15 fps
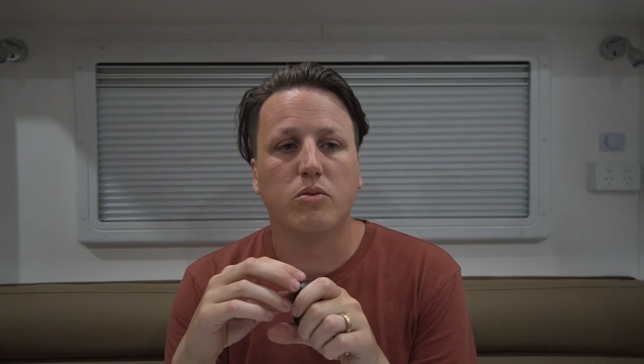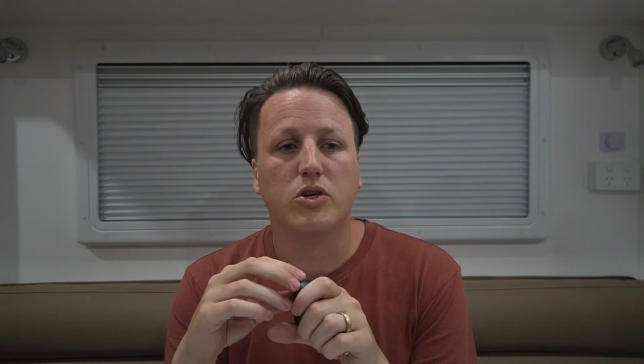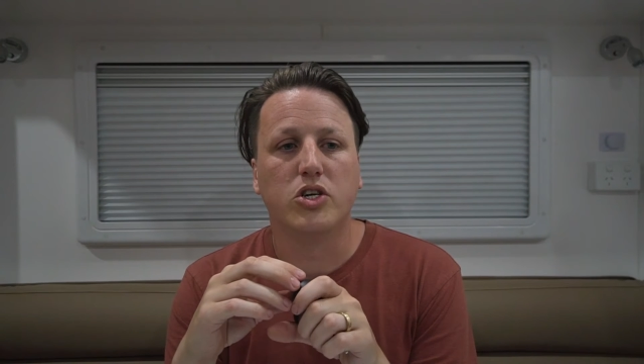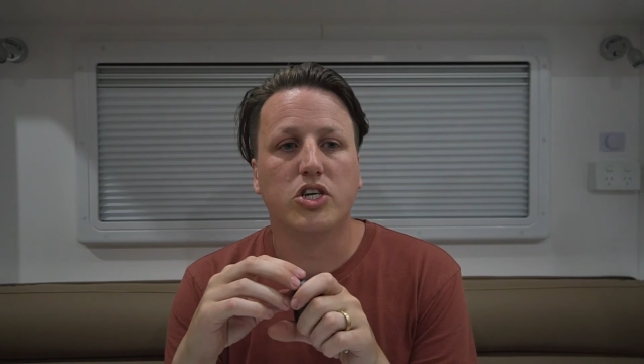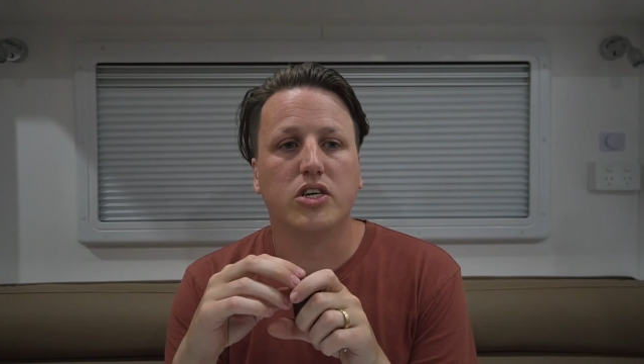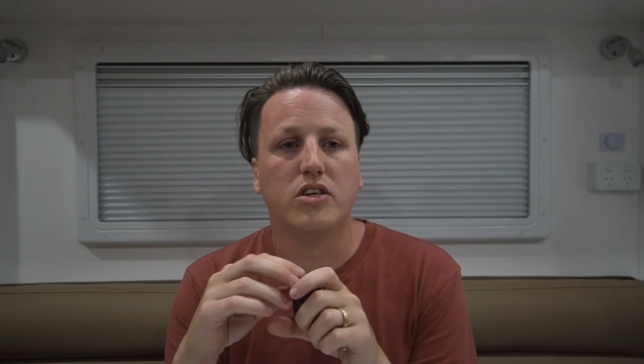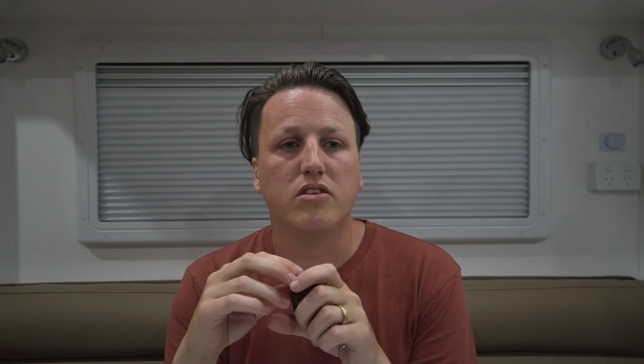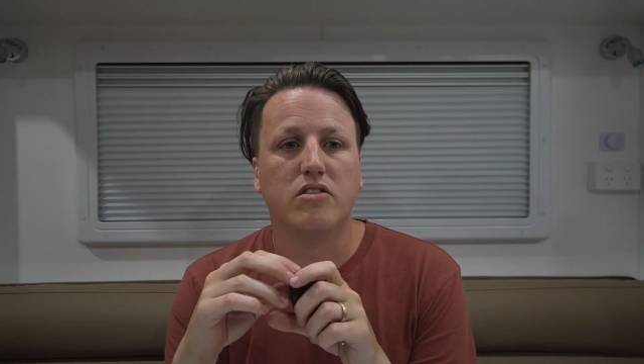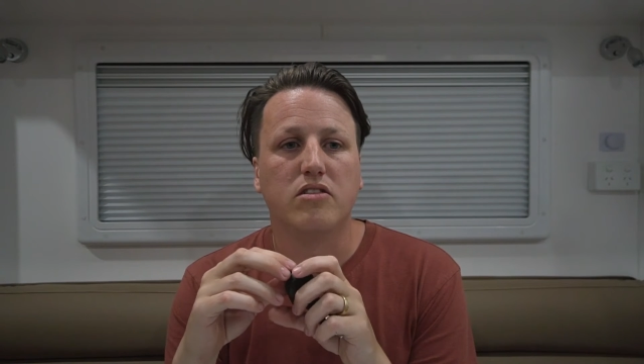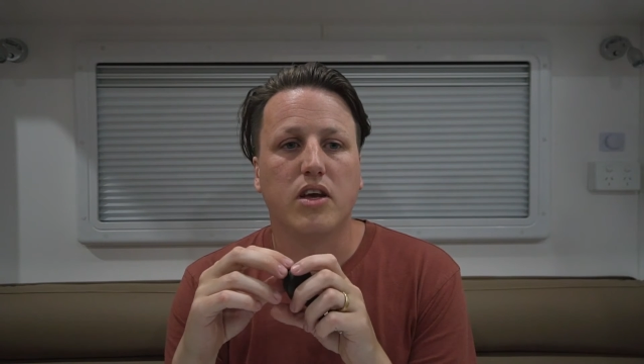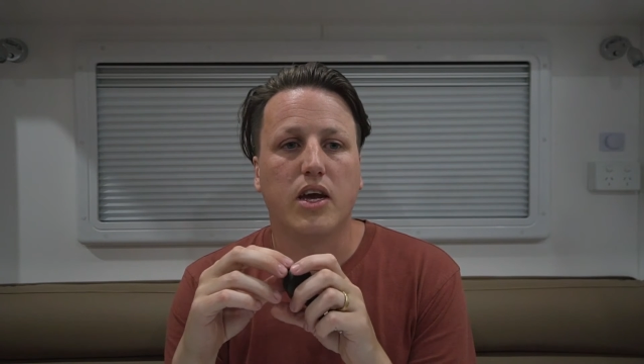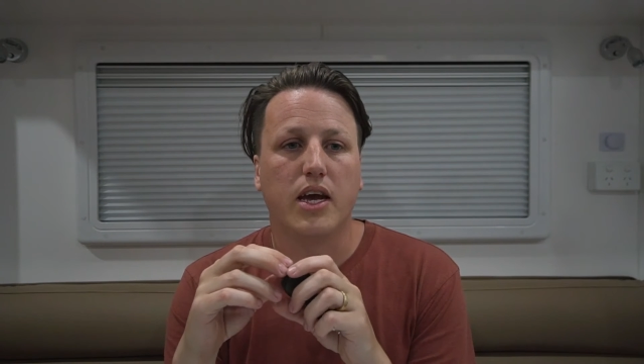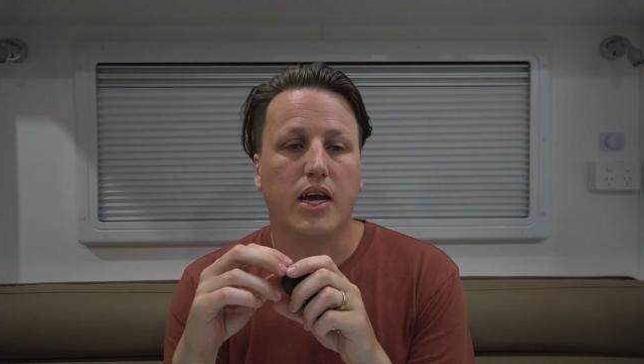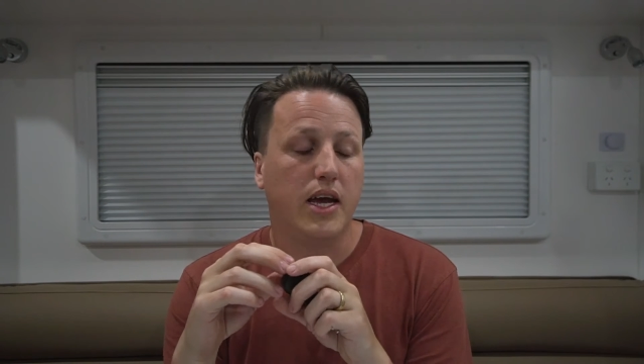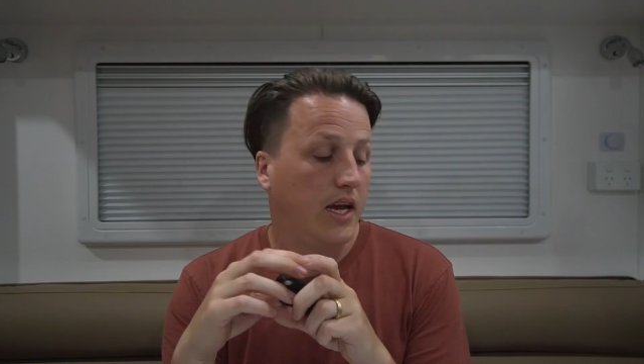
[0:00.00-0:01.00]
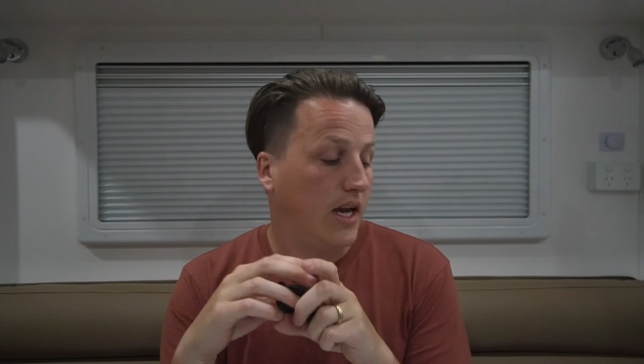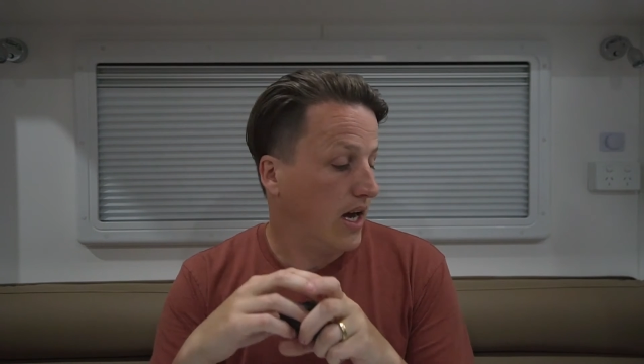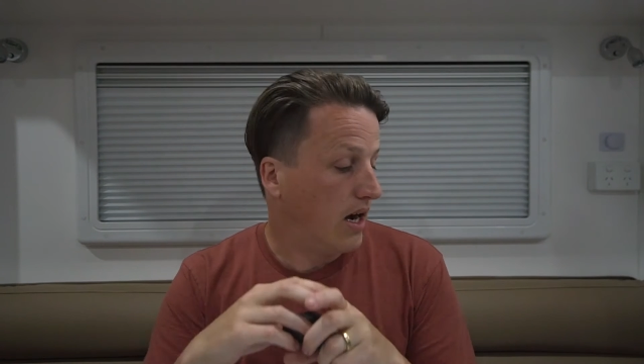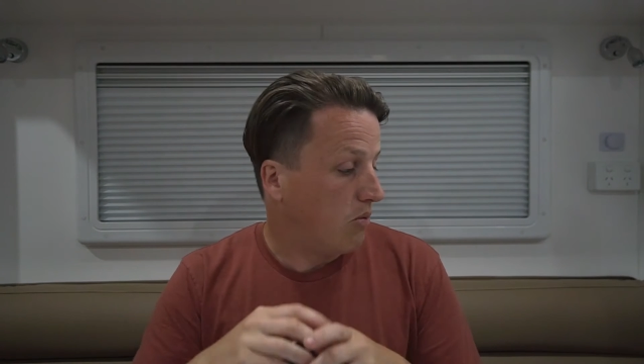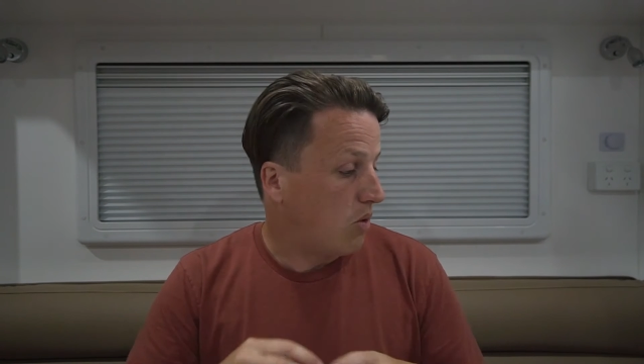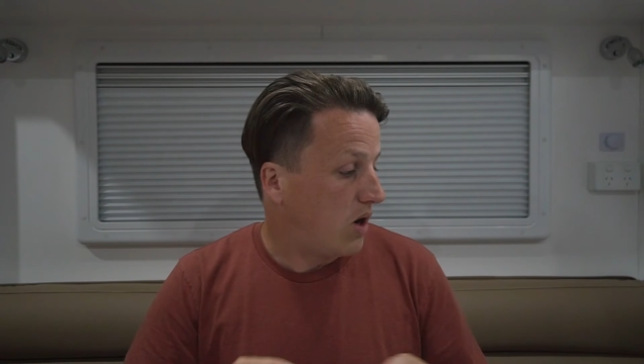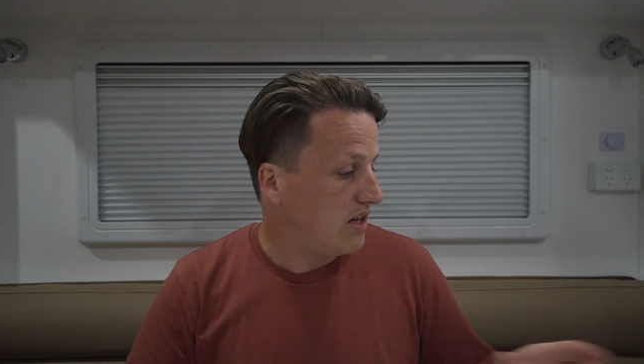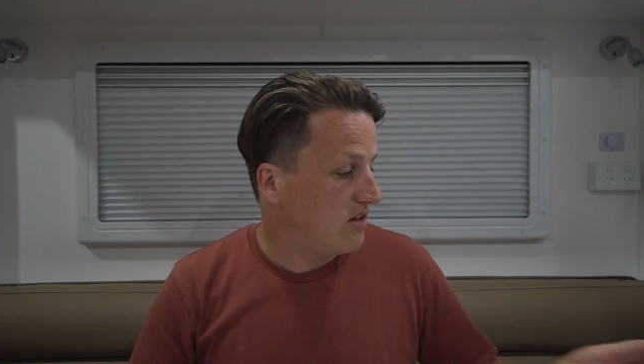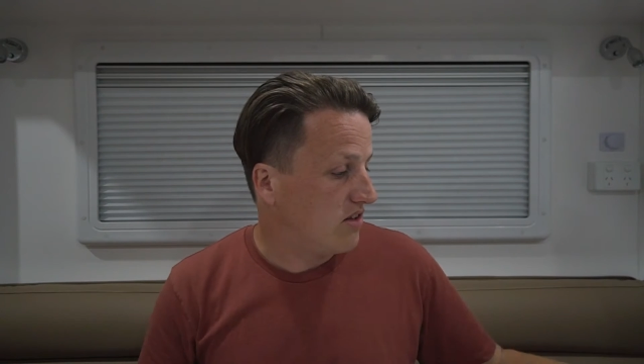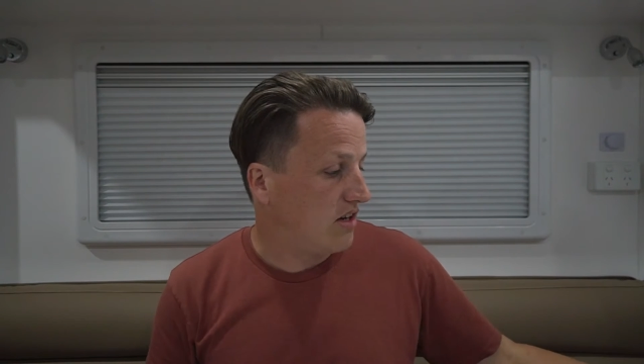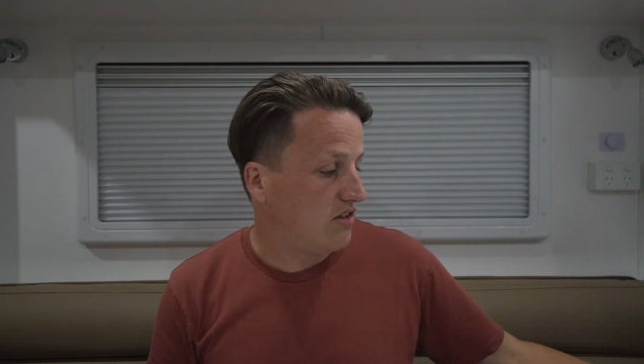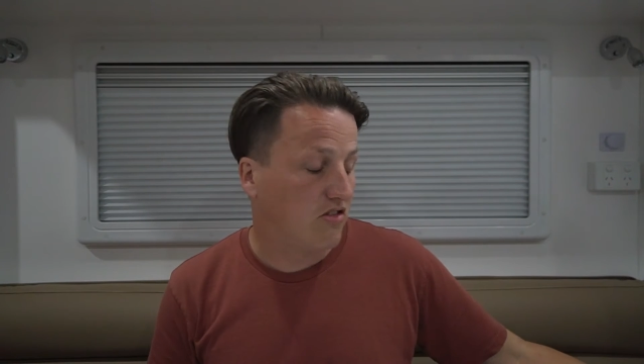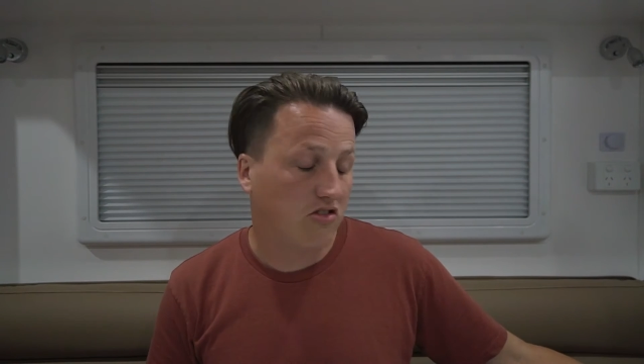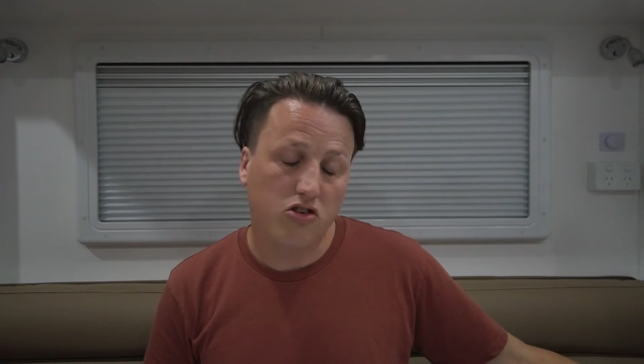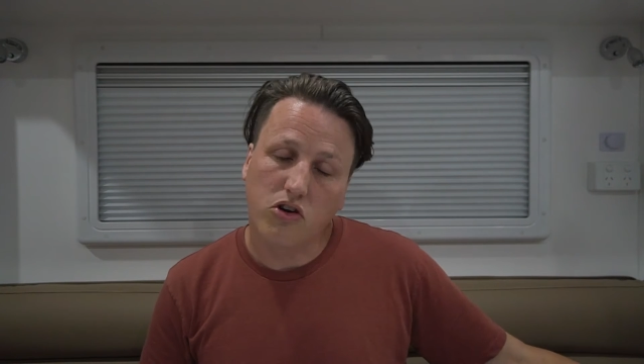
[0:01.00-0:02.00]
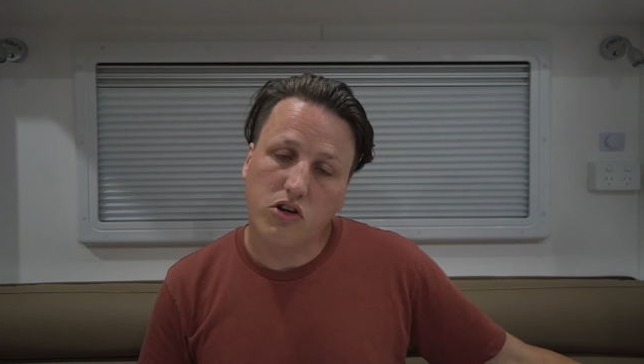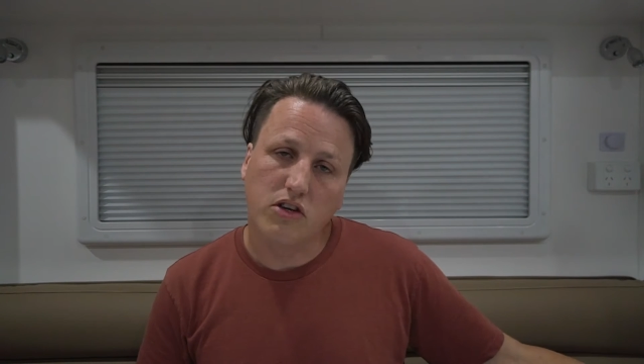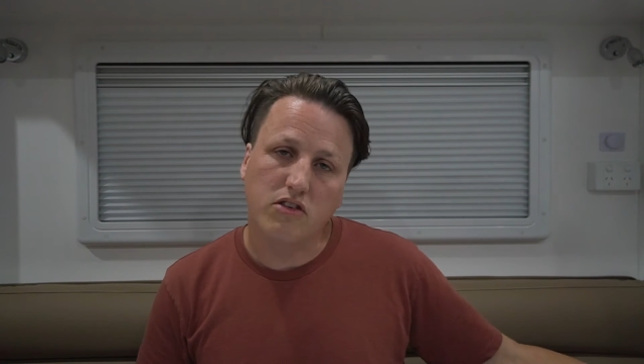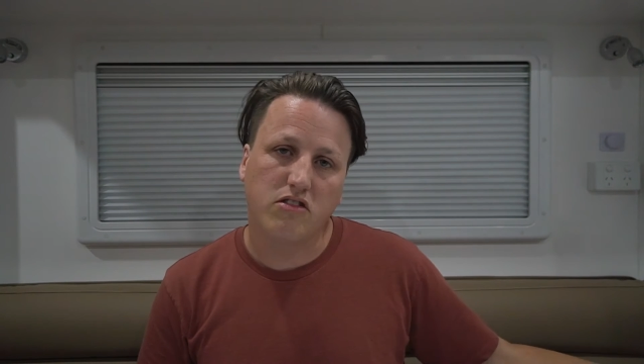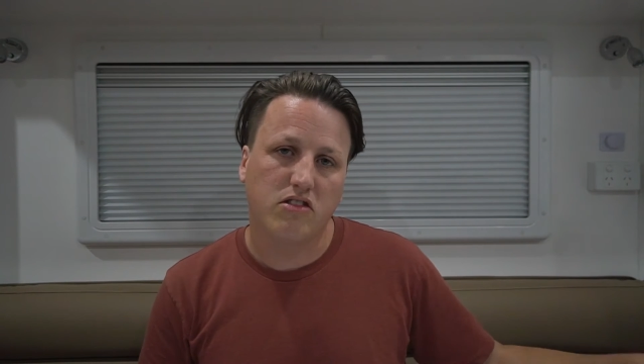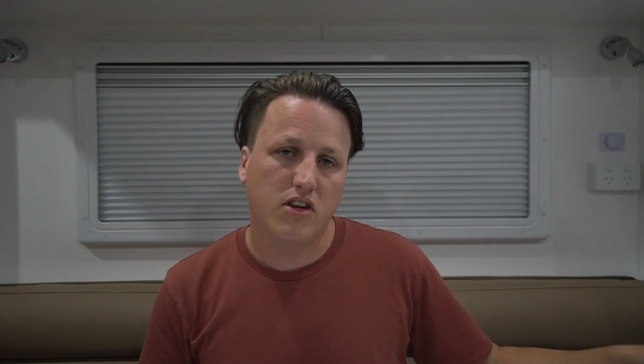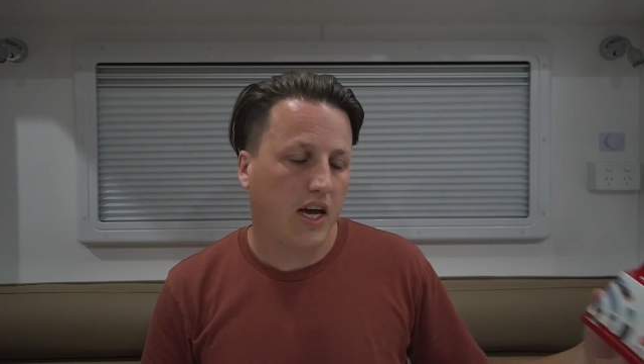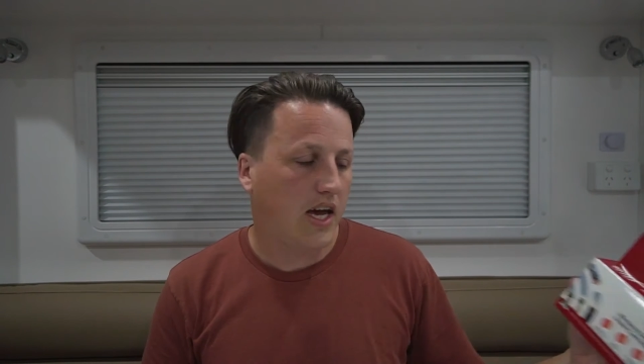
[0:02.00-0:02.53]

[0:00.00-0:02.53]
which is a Witi stockist,